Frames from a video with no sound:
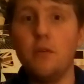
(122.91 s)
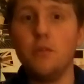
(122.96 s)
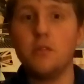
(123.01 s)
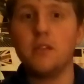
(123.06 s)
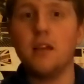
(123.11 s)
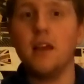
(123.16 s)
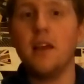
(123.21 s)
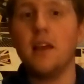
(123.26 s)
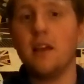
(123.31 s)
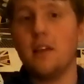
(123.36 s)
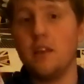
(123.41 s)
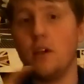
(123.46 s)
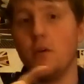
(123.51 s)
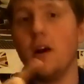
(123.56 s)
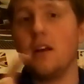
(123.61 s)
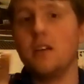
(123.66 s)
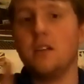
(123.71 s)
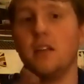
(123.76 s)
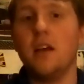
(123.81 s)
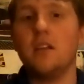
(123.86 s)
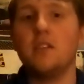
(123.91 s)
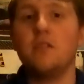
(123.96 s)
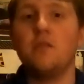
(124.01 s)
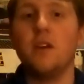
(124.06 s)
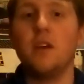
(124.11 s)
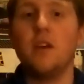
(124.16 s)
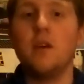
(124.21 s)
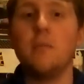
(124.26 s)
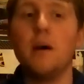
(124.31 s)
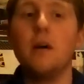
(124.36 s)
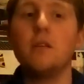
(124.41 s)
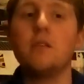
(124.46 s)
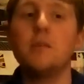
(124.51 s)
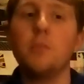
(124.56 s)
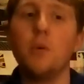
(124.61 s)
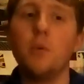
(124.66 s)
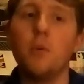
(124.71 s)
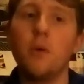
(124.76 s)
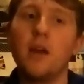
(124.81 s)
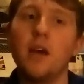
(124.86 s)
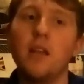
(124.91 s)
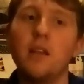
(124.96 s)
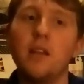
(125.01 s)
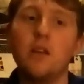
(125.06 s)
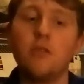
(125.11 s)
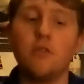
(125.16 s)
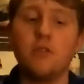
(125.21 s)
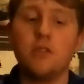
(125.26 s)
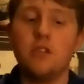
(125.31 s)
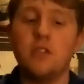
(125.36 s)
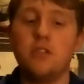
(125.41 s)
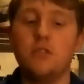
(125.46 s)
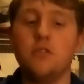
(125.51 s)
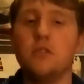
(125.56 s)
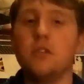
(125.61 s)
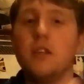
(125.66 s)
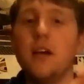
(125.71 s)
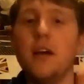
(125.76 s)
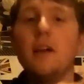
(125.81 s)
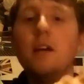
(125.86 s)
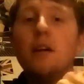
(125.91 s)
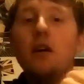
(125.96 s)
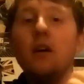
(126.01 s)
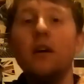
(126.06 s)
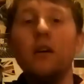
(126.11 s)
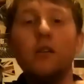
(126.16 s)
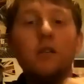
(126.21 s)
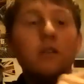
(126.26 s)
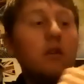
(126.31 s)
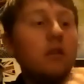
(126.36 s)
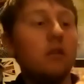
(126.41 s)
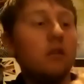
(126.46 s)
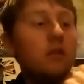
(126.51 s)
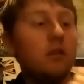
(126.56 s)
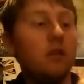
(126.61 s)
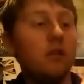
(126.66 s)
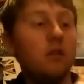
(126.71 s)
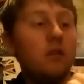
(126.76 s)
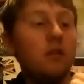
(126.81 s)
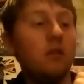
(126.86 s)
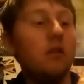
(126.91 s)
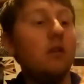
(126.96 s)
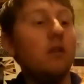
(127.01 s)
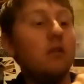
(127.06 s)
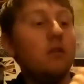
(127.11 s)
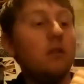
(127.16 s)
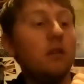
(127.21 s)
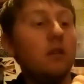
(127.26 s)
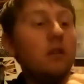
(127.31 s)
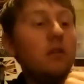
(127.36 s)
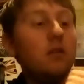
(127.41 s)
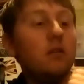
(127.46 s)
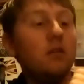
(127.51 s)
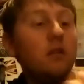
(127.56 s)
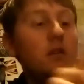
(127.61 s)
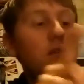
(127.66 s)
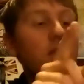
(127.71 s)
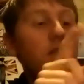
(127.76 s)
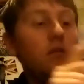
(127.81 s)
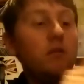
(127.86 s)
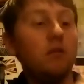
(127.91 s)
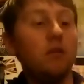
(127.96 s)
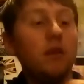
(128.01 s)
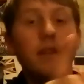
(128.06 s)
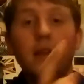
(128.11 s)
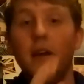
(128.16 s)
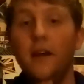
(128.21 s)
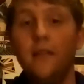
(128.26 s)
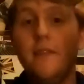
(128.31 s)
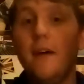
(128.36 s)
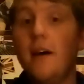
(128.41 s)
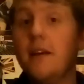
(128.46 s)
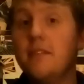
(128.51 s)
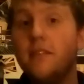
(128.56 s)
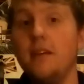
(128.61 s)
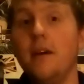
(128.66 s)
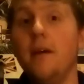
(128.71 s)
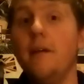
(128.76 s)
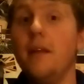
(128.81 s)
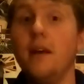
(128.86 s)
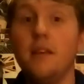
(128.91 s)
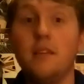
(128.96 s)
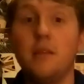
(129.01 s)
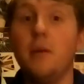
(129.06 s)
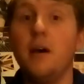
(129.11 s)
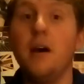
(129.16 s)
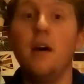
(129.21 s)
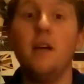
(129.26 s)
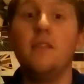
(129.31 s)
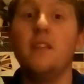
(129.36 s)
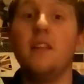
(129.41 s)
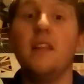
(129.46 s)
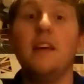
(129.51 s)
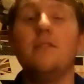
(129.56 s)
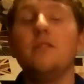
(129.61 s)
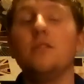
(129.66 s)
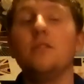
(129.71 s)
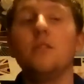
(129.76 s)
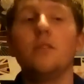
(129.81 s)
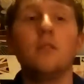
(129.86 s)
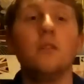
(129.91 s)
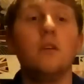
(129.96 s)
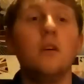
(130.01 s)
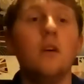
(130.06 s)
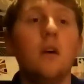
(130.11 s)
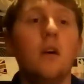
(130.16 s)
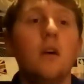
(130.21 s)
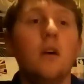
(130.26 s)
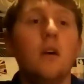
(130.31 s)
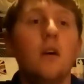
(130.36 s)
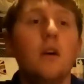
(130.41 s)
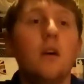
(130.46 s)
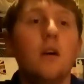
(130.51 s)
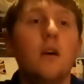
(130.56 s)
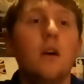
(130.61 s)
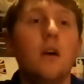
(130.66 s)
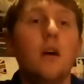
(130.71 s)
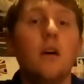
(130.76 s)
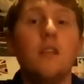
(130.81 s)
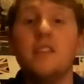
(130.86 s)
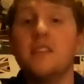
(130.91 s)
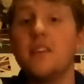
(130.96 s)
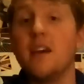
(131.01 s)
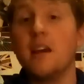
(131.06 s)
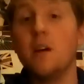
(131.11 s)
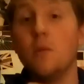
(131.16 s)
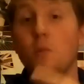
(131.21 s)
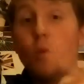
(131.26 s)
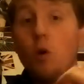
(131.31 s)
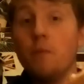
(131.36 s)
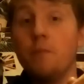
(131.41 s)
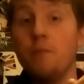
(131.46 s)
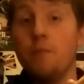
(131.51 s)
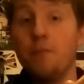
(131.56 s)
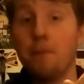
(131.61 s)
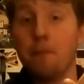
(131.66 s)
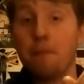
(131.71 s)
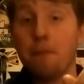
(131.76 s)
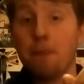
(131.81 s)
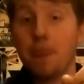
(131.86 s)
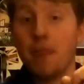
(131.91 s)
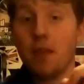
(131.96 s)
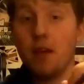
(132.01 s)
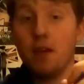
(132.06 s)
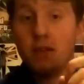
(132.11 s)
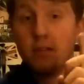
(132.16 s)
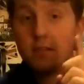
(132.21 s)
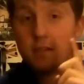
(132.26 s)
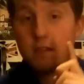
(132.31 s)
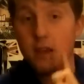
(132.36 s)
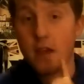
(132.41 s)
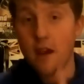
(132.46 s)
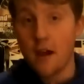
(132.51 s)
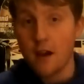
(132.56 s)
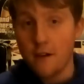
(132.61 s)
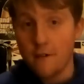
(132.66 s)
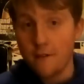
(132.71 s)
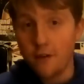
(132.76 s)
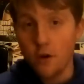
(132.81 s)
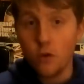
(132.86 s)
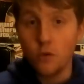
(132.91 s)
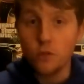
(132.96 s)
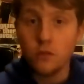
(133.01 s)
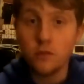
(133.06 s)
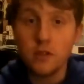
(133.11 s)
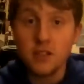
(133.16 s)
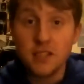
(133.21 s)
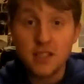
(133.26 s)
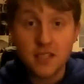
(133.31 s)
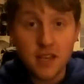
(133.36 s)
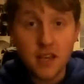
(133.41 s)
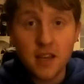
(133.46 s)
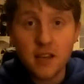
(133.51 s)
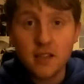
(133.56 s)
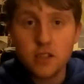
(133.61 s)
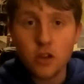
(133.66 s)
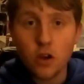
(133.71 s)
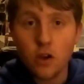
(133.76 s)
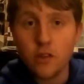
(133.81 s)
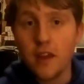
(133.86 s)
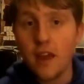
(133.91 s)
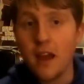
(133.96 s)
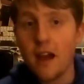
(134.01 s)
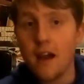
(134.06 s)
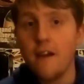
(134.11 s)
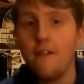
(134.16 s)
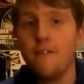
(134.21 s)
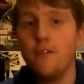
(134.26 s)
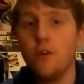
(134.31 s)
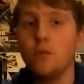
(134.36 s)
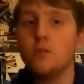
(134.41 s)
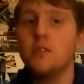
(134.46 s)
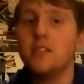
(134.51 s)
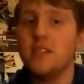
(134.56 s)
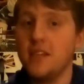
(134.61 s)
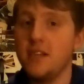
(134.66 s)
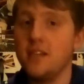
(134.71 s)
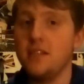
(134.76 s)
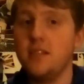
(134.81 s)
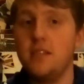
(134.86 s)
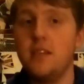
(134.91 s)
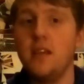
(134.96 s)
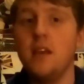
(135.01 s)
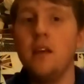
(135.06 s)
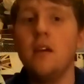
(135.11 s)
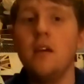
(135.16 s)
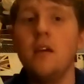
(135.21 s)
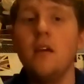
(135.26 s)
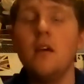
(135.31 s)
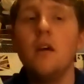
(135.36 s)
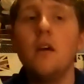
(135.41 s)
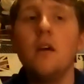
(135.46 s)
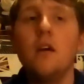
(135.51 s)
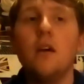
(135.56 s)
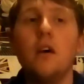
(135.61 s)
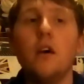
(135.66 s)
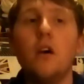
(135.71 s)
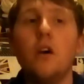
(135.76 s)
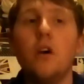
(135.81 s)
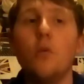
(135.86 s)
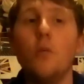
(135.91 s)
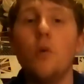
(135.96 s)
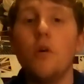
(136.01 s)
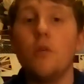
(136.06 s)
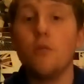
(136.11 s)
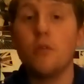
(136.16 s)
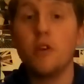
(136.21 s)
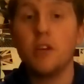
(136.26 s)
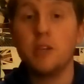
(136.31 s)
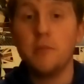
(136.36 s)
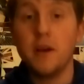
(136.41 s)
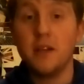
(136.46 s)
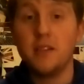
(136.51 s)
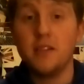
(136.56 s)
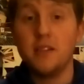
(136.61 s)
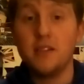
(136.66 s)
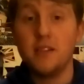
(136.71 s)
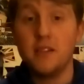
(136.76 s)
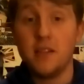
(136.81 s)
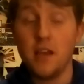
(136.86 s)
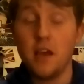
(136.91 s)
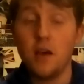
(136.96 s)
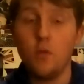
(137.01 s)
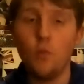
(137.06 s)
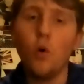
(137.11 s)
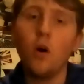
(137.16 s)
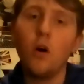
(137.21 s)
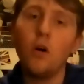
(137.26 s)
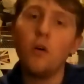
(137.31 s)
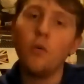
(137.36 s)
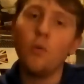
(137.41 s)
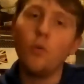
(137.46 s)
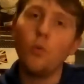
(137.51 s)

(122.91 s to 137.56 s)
like you actually had to think about it. But with Candy Crush, it's just like duh, duh, duh, duh, duh, and then that's it. That's about the level done. The second one is the iPhone 6 or the iPhone 6C. What we're expecting to see and what